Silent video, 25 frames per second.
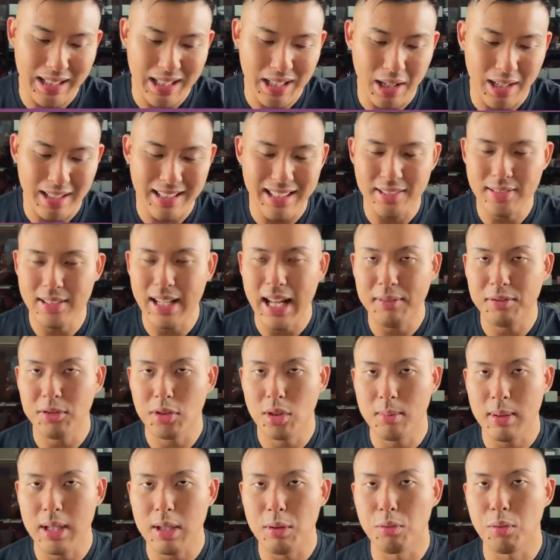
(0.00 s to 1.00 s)
you know, he doesn't have
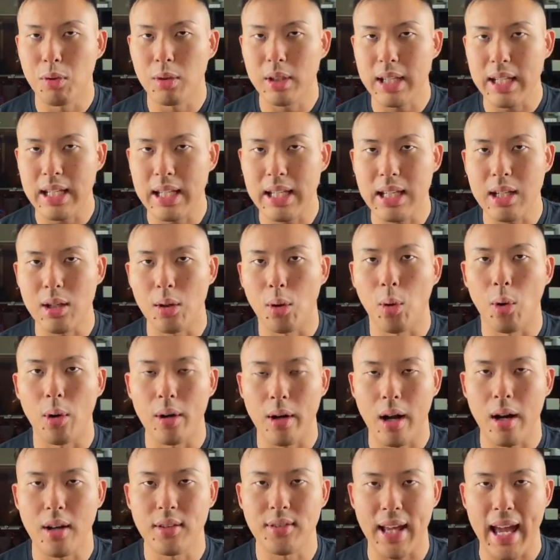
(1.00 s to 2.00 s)
too many rookie
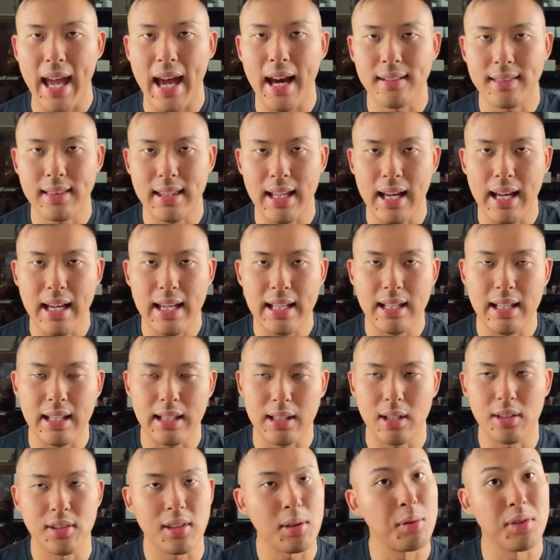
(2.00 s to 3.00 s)
autos out there
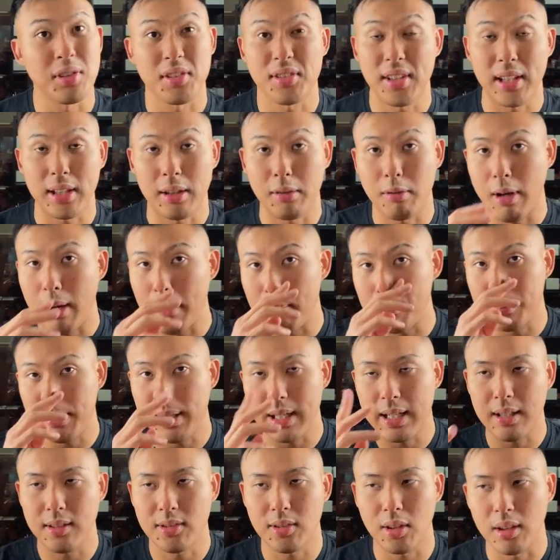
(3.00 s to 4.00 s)
because he was a second-round
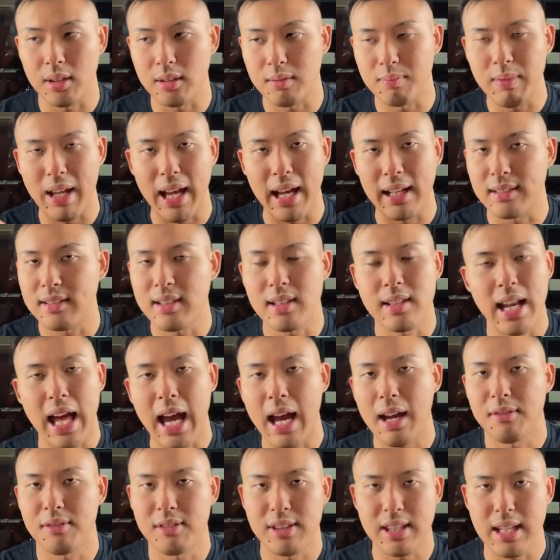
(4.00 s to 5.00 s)
pick. So, yeah, didn't
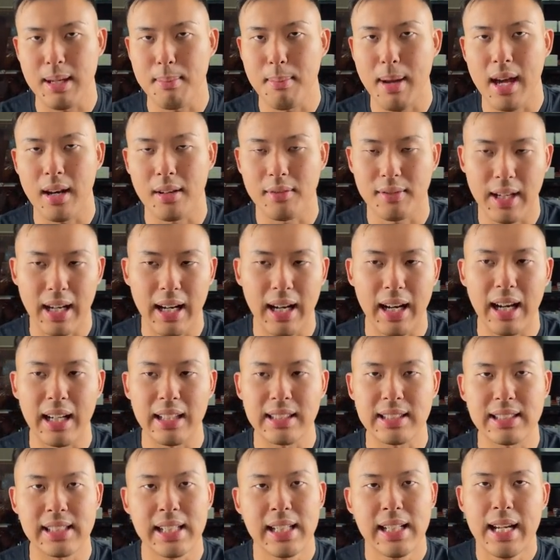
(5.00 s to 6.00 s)
have the amount of
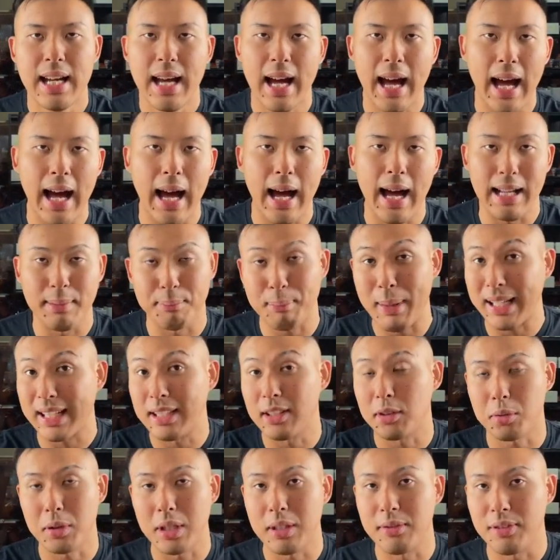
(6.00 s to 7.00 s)
cards
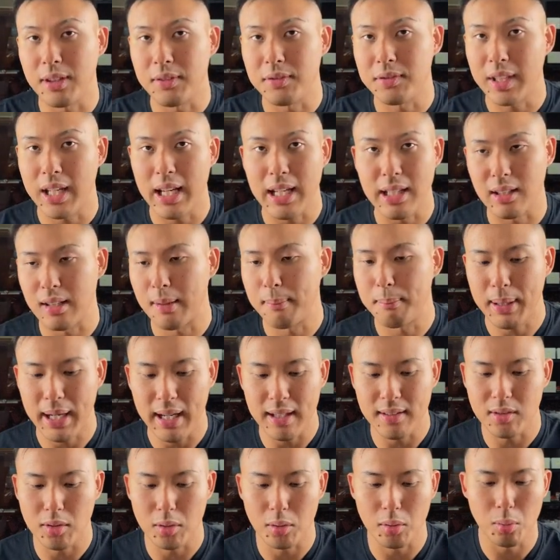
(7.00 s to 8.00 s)
back in 2015
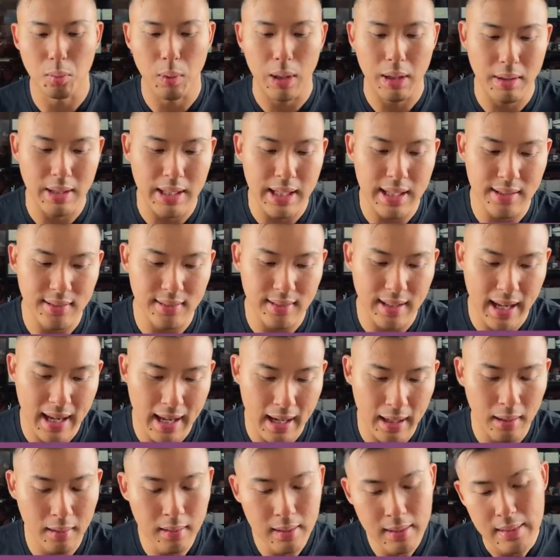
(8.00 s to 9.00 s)
compared to where he is
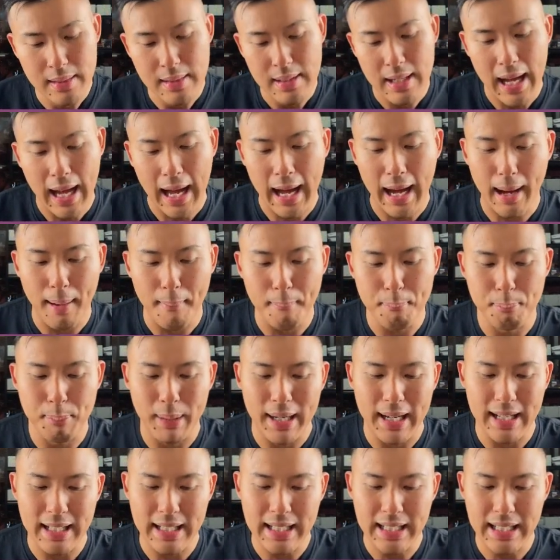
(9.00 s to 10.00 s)
now.
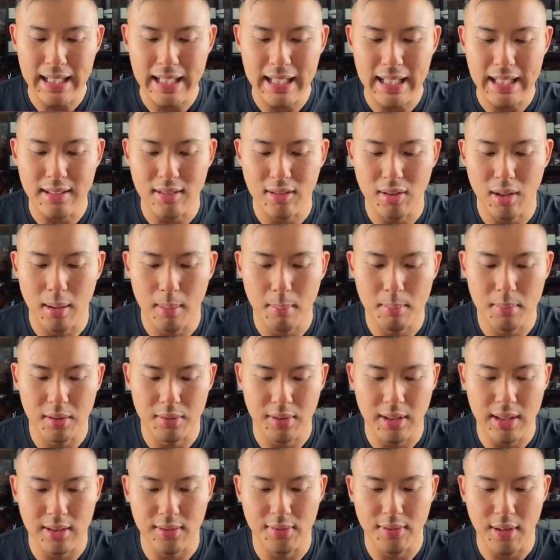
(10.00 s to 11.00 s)
But in terms
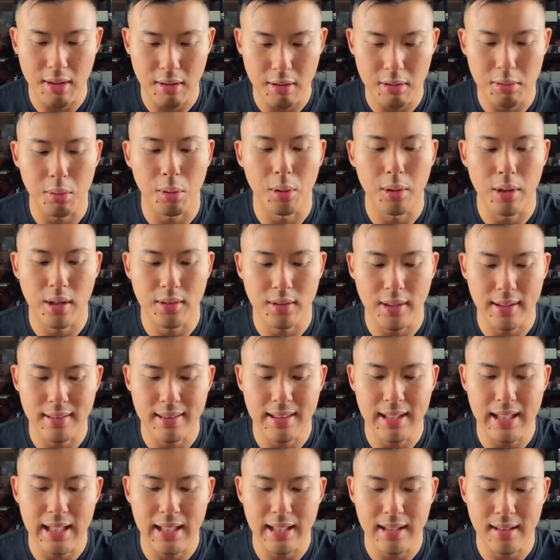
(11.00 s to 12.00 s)
of his veteran autos, I
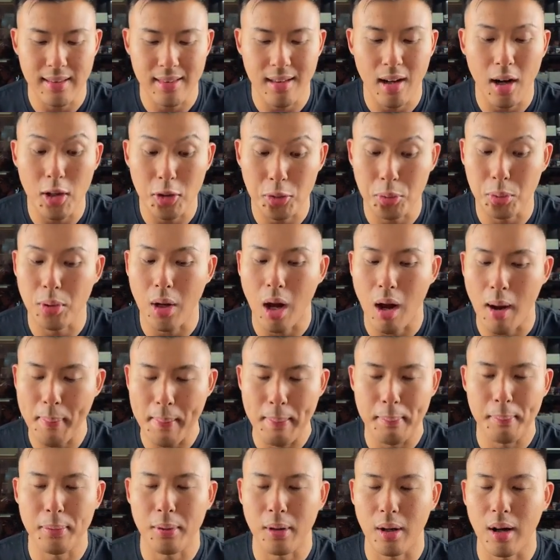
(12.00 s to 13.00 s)
think those will go
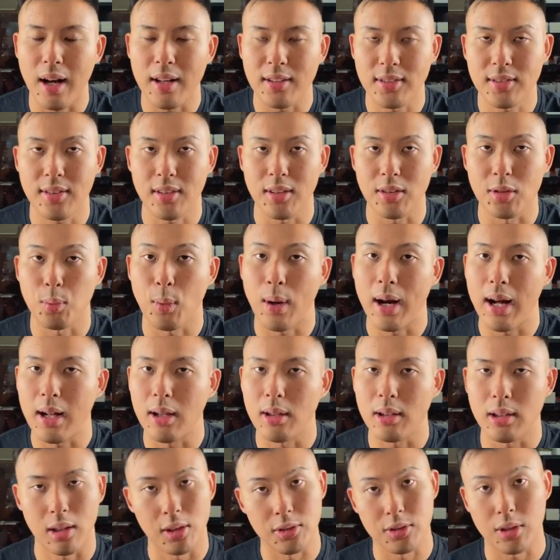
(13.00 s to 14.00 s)
up in price as
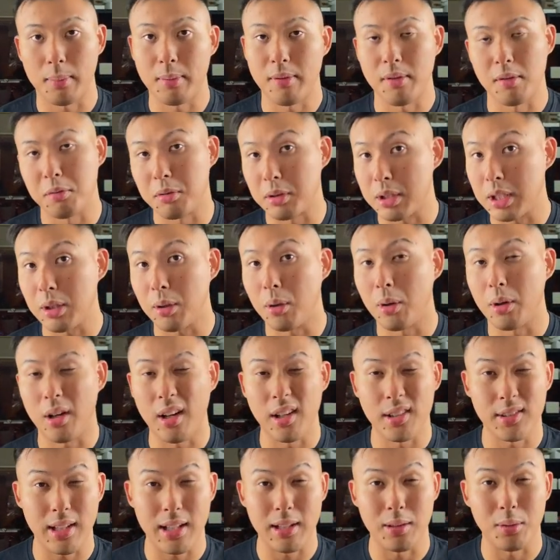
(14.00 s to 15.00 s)
well on top of the rookie
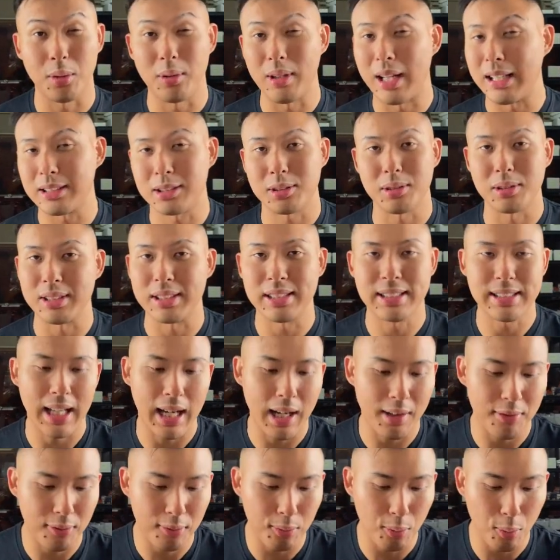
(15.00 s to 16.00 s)
autos and all that sort of
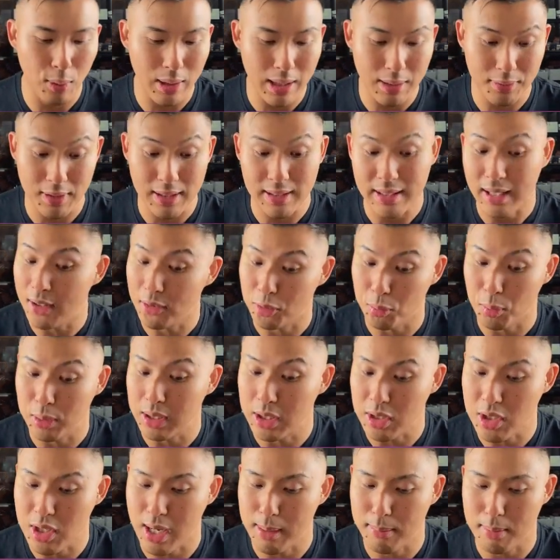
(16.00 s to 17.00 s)
stuff if he does
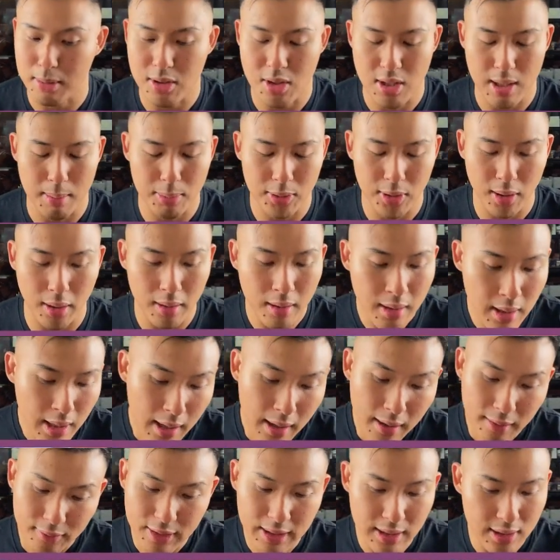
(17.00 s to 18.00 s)
win the championship. So
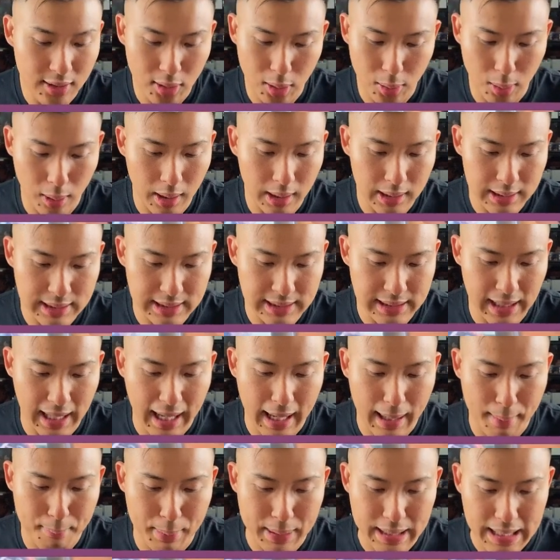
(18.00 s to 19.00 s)
fingers crossed,
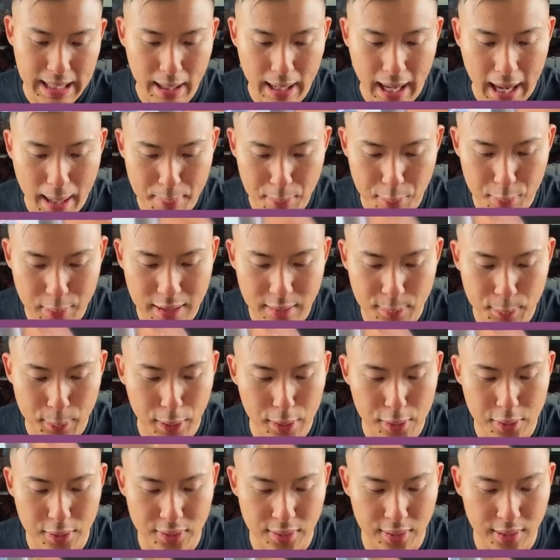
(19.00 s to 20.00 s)
but yeah, happy with these
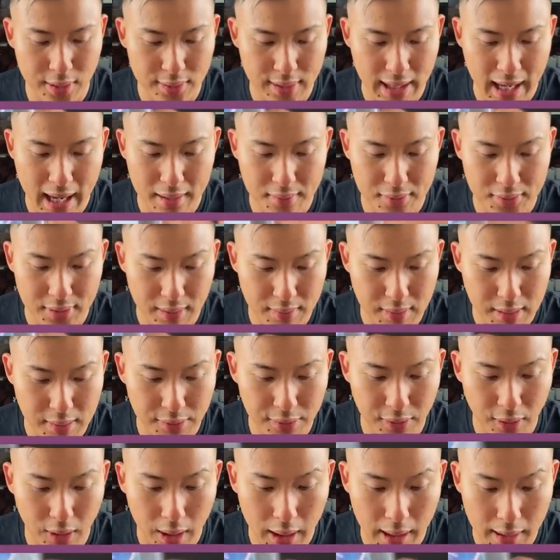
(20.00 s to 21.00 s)
purchases. Out of
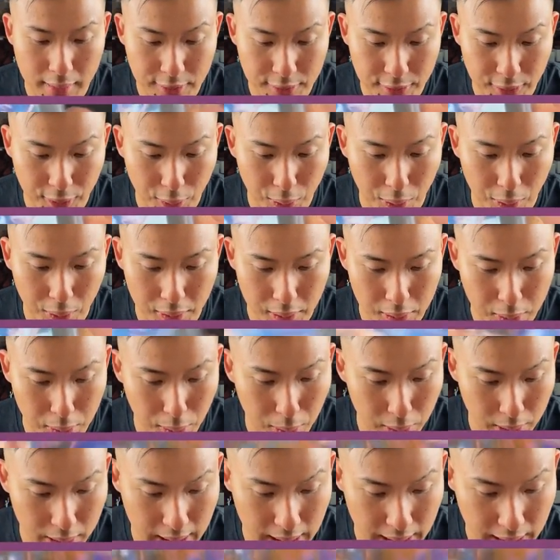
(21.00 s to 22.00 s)
75 for the
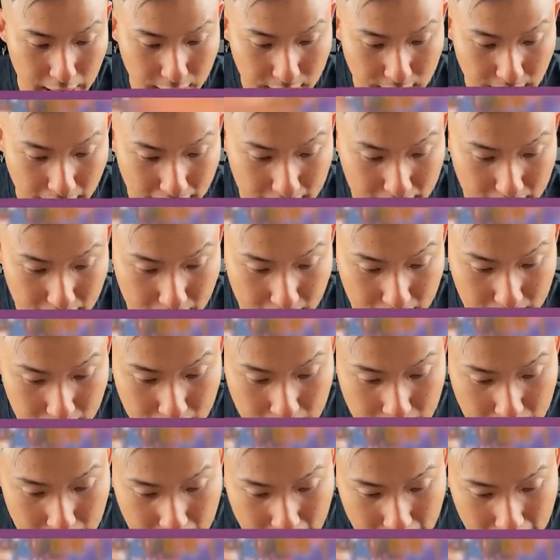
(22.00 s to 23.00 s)
Court Kings, and
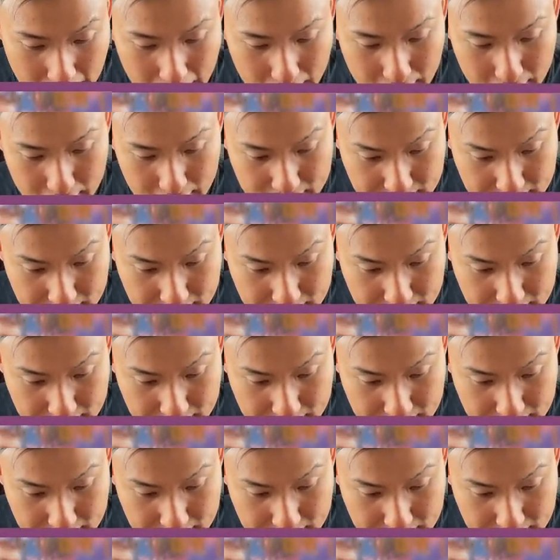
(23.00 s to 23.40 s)
then the